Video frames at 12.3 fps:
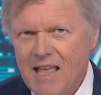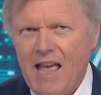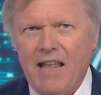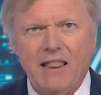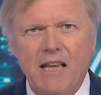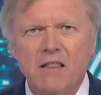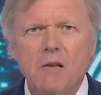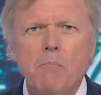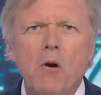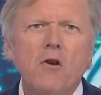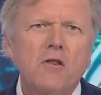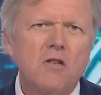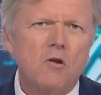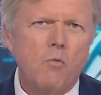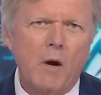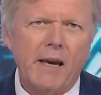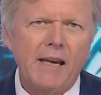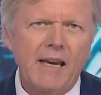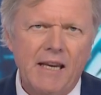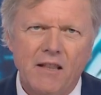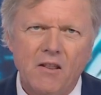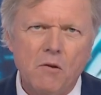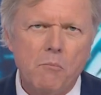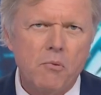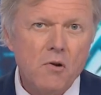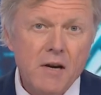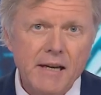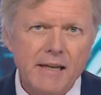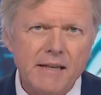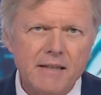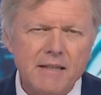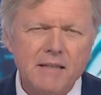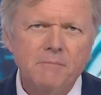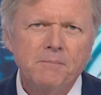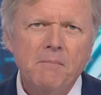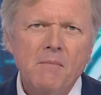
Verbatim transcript: and let them both swing in the breeze.